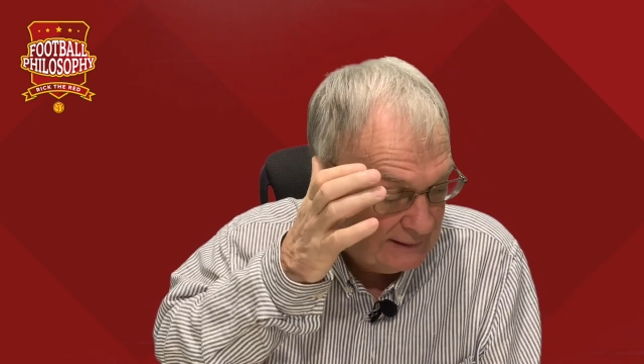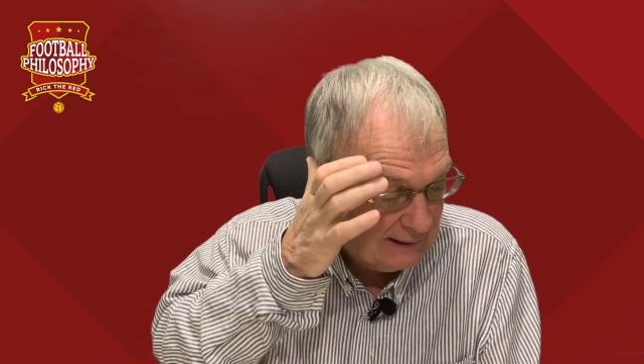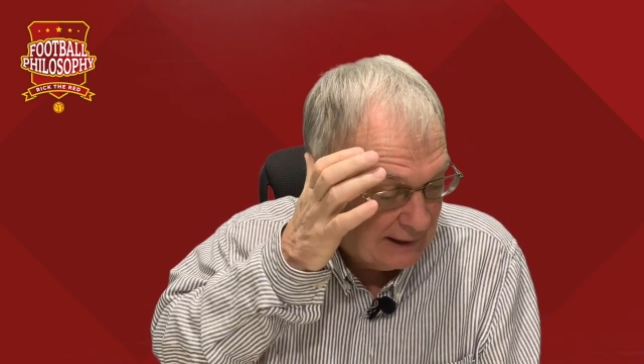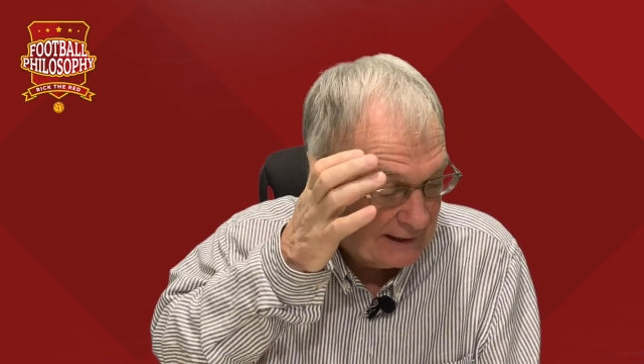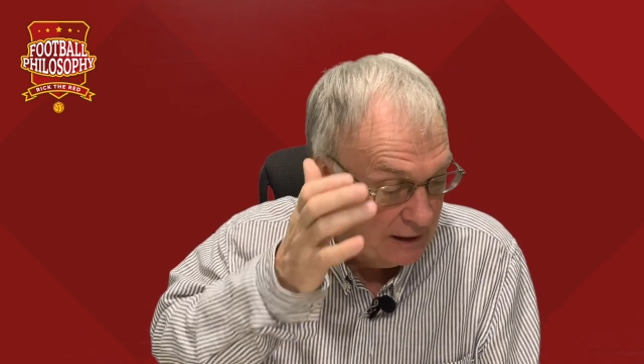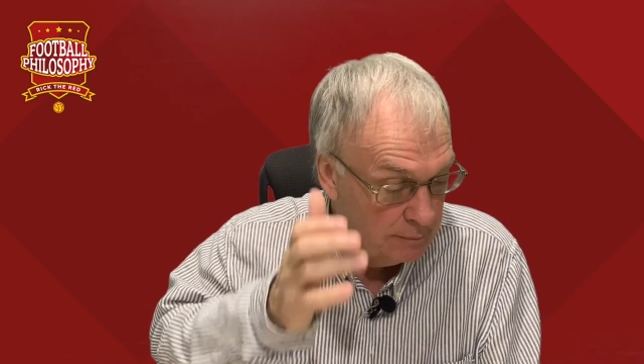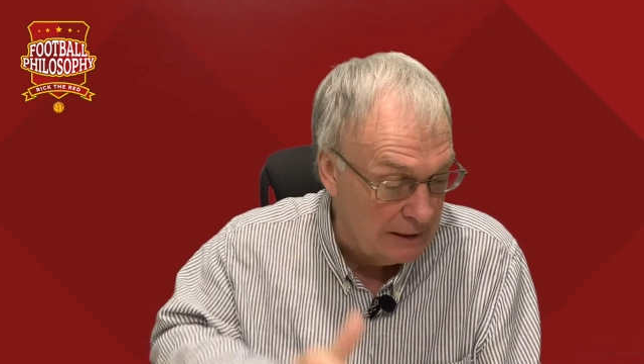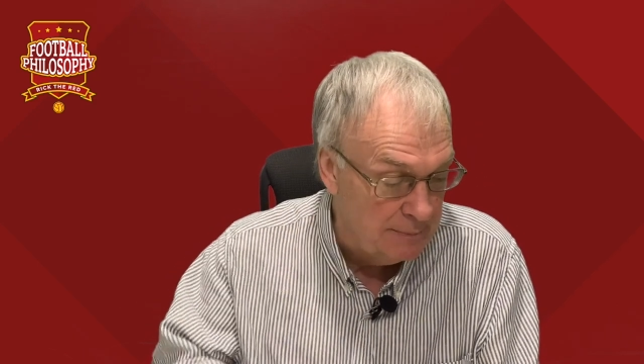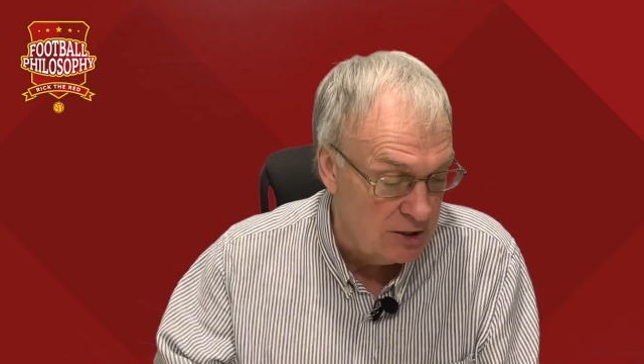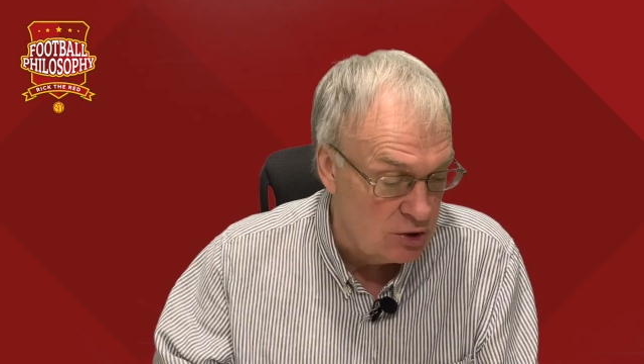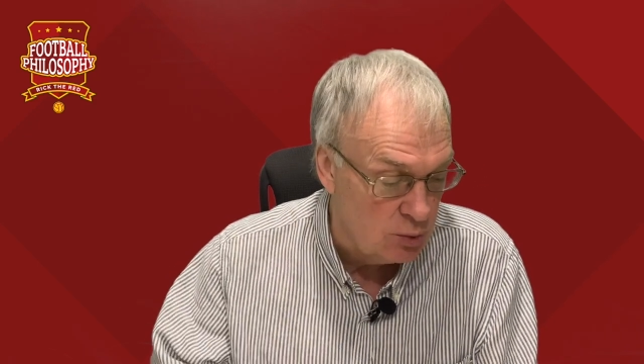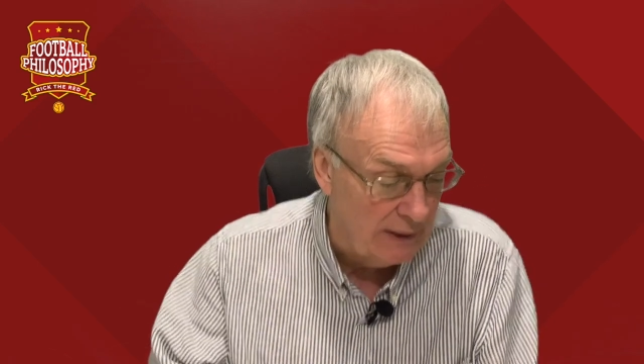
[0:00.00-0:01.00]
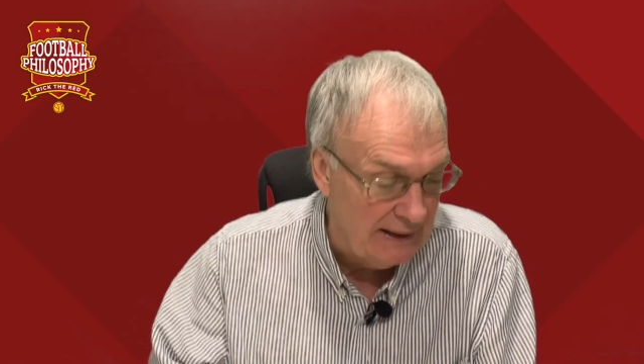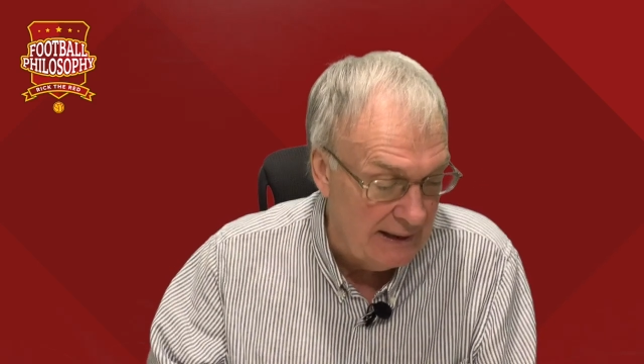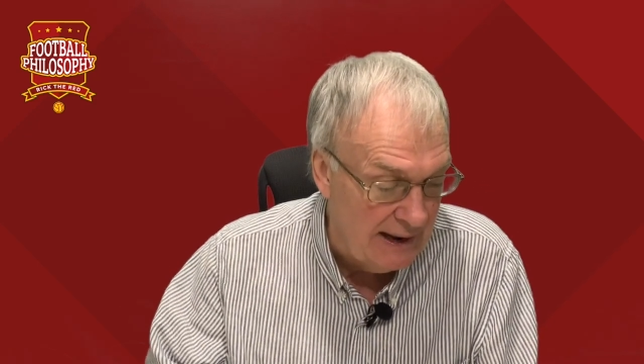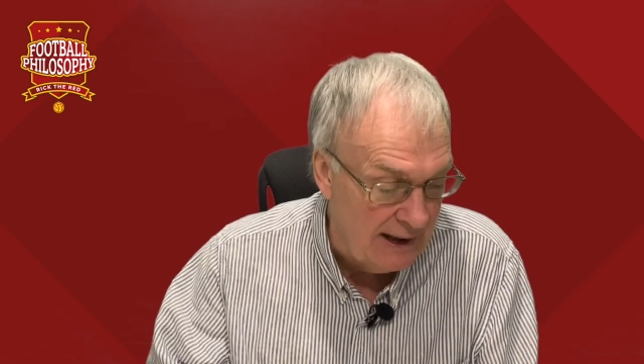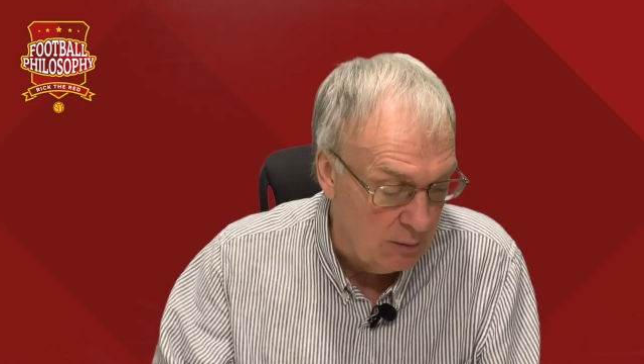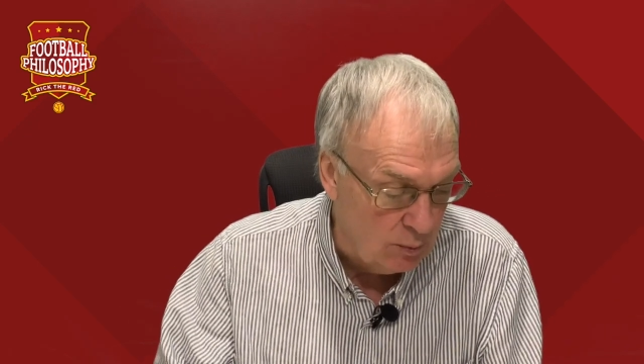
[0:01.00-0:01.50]
and it'll be between
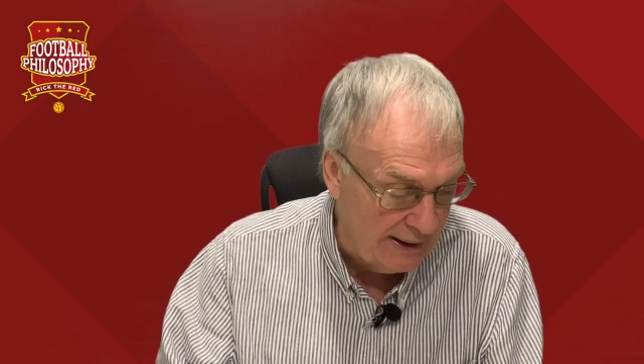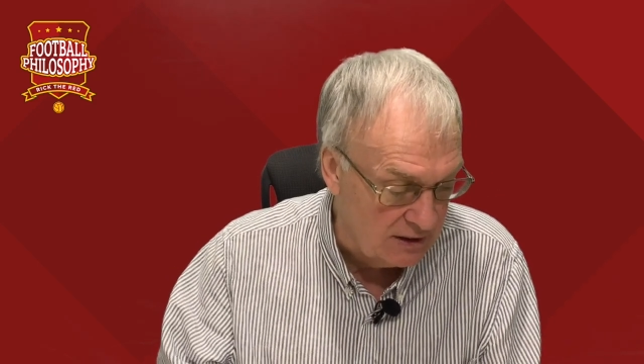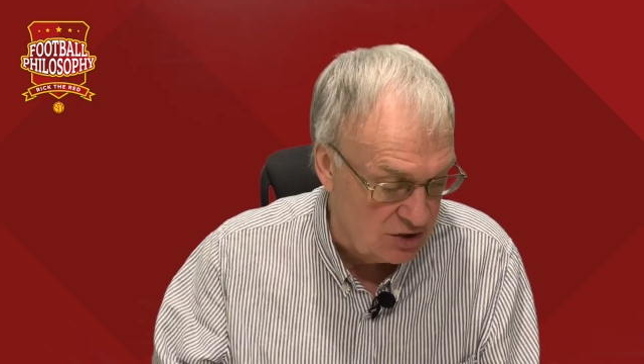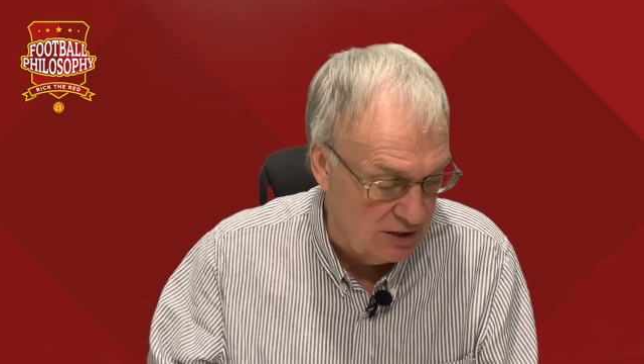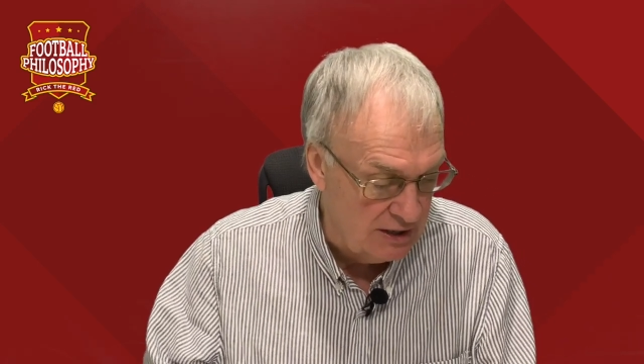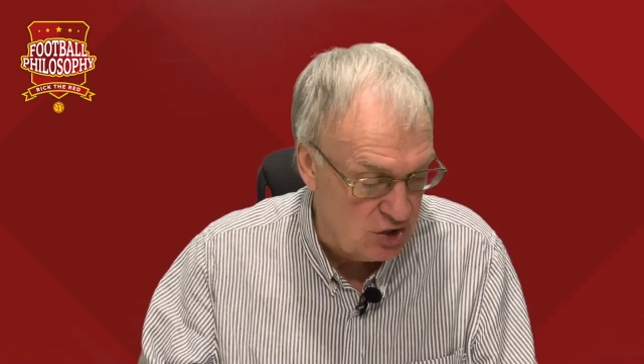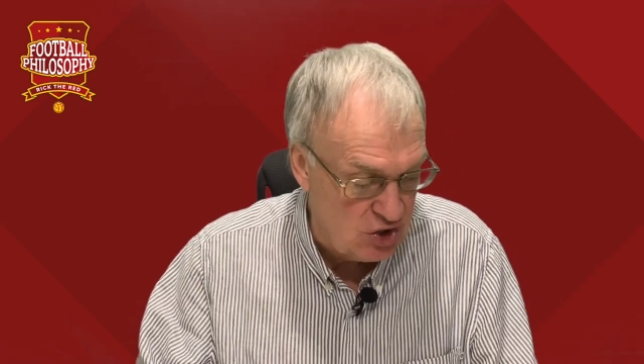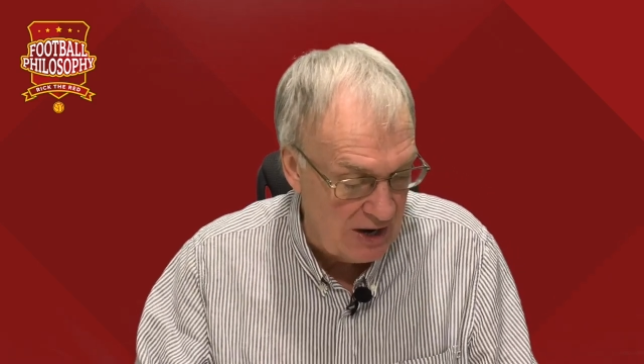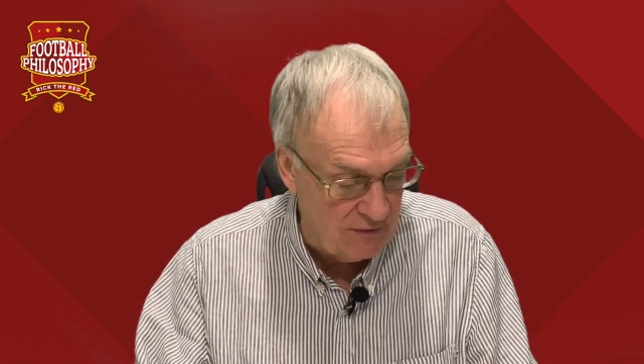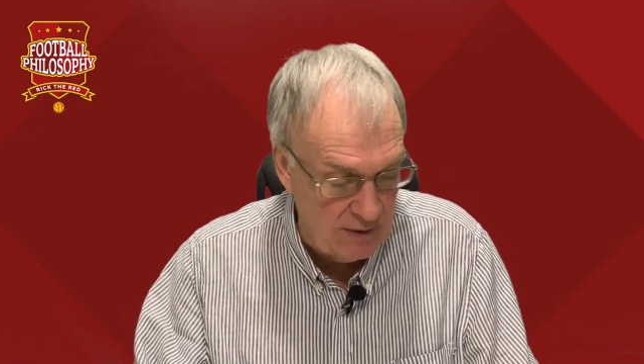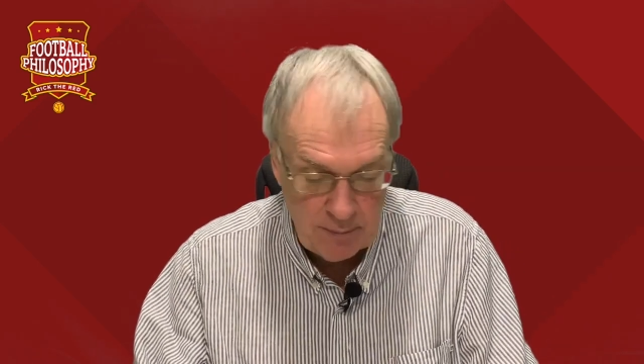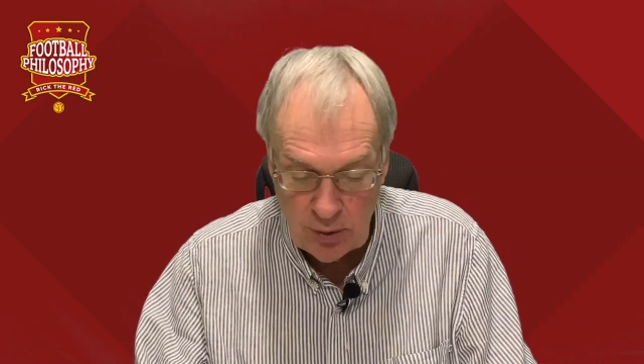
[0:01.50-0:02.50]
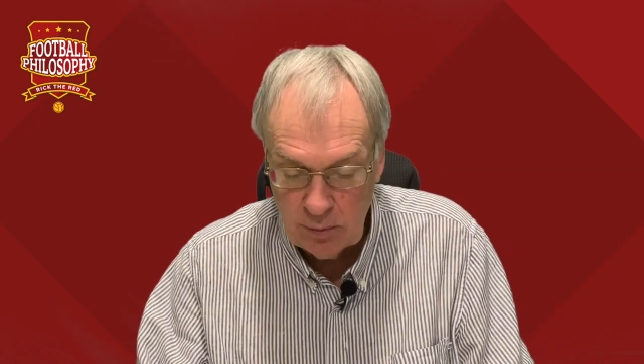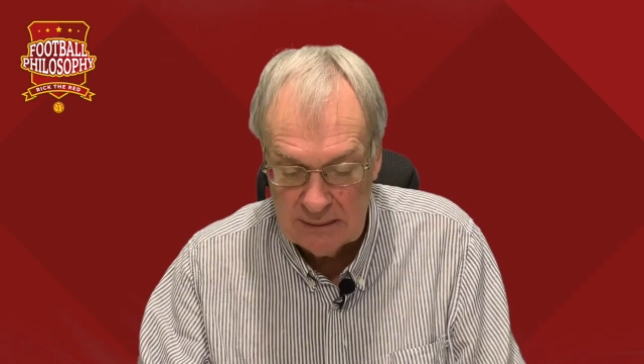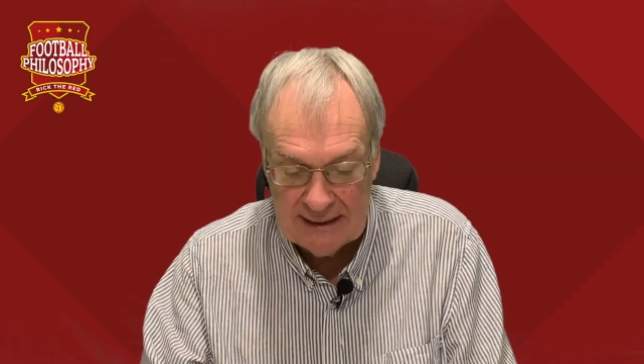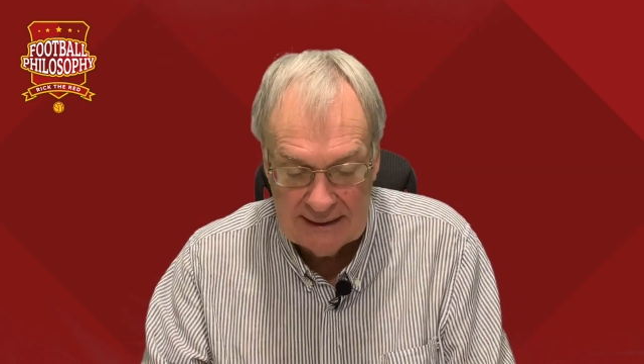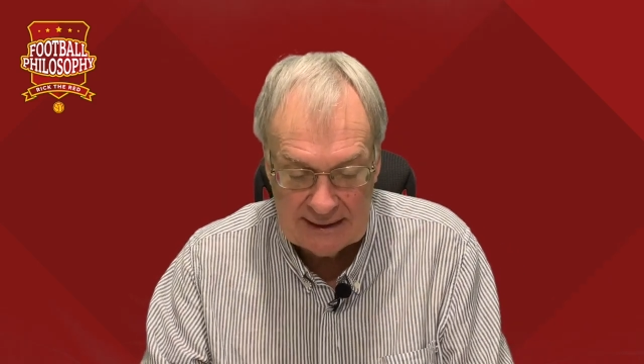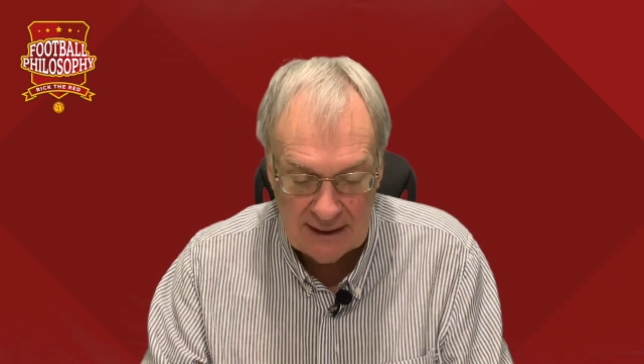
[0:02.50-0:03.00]
Wales and the Czech
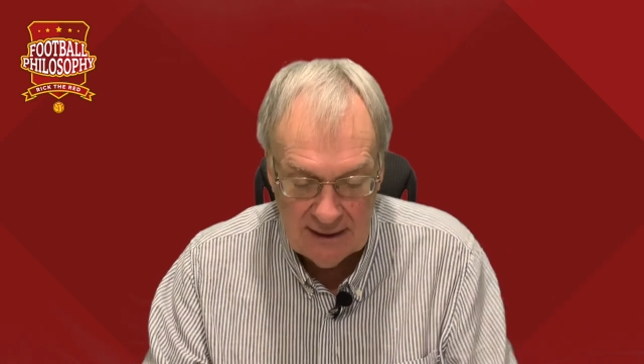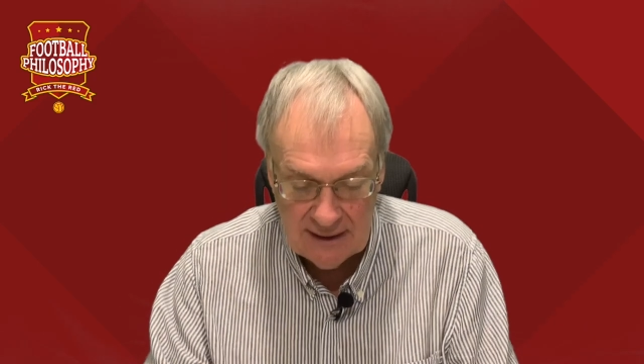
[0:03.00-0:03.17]
Republic,